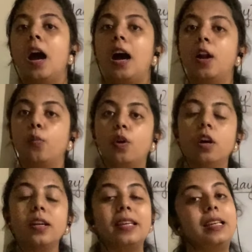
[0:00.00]
our
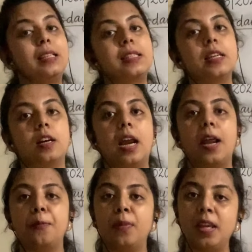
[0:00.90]
work easier,
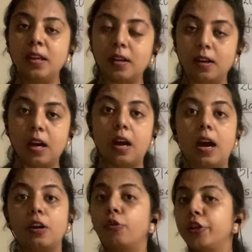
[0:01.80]

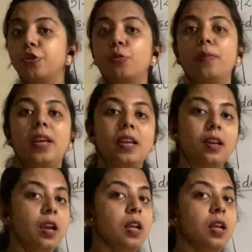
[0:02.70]
are going to make